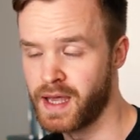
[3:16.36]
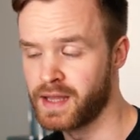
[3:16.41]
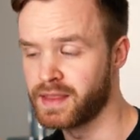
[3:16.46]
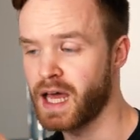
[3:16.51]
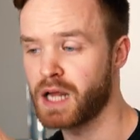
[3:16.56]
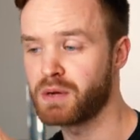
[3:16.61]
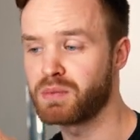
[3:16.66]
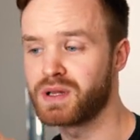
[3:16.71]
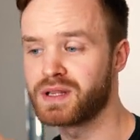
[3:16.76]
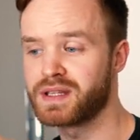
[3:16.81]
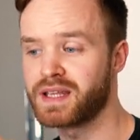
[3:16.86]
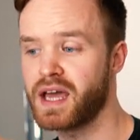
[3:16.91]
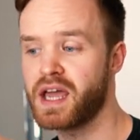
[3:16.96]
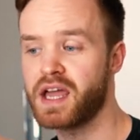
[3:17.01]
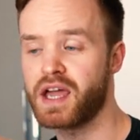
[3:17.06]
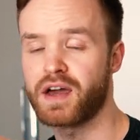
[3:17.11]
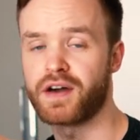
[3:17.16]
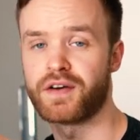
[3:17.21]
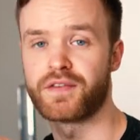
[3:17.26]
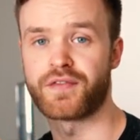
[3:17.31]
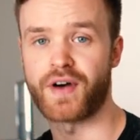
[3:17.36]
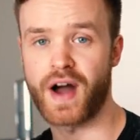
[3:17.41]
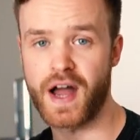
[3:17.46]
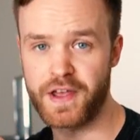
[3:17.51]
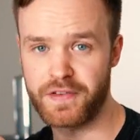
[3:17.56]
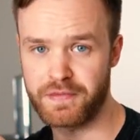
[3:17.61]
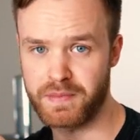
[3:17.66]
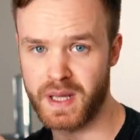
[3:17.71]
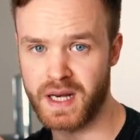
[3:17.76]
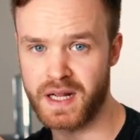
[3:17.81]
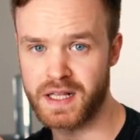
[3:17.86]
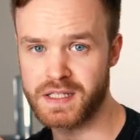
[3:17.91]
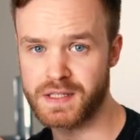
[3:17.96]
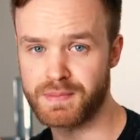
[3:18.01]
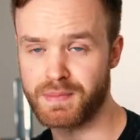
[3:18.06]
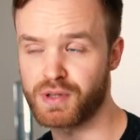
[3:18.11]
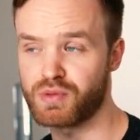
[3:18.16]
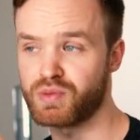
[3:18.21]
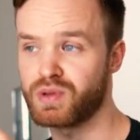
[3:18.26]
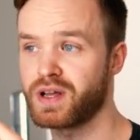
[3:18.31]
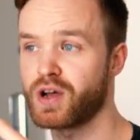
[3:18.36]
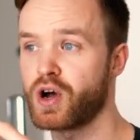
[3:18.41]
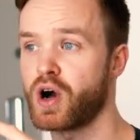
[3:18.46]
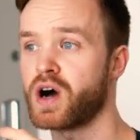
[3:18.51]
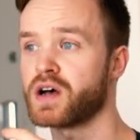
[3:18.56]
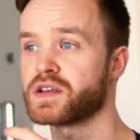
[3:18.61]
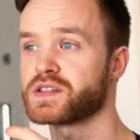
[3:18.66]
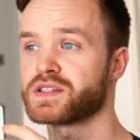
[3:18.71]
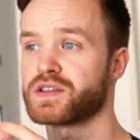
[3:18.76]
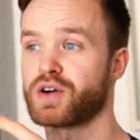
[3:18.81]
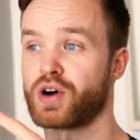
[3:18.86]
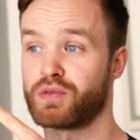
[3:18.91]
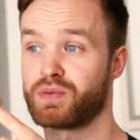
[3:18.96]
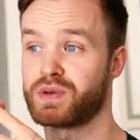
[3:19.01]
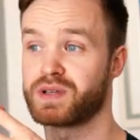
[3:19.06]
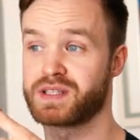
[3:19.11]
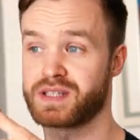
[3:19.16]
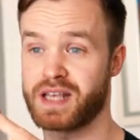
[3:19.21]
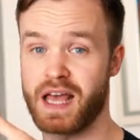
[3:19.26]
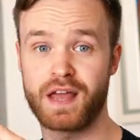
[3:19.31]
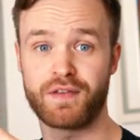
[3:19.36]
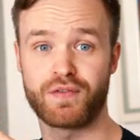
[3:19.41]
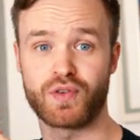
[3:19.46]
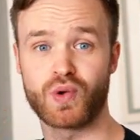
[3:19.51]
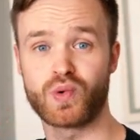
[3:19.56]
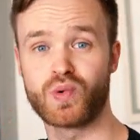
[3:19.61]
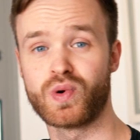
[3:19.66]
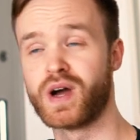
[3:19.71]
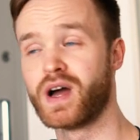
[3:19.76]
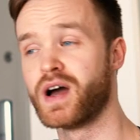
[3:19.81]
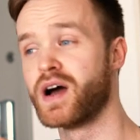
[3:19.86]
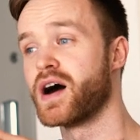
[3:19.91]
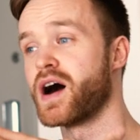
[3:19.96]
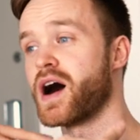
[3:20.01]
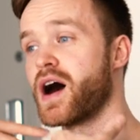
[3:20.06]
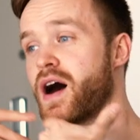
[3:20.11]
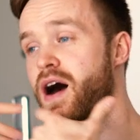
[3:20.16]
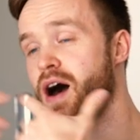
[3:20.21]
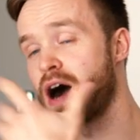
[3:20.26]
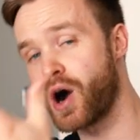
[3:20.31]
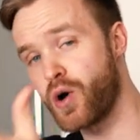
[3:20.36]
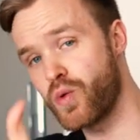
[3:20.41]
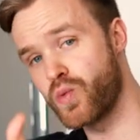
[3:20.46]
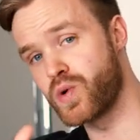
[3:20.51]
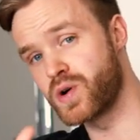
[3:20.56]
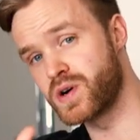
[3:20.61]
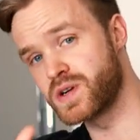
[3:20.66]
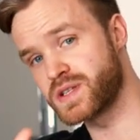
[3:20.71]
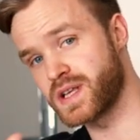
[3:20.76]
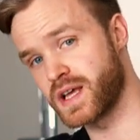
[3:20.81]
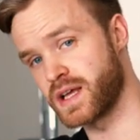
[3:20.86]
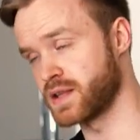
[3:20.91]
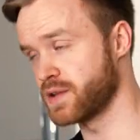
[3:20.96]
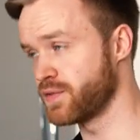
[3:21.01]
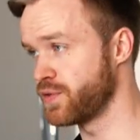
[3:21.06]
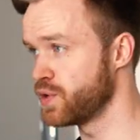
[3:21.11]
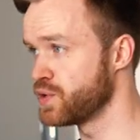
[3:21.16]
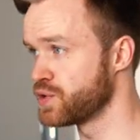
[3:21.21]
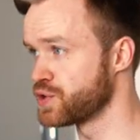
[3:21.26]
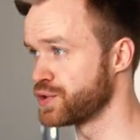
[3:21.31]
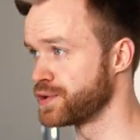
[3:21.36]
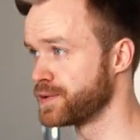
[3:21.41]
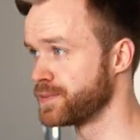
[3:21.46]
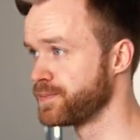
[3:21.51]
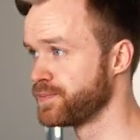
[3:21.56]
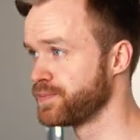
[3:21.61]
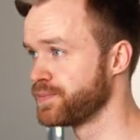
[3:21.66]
That will take 5 minutes, but it will cost or will save you hours in the future.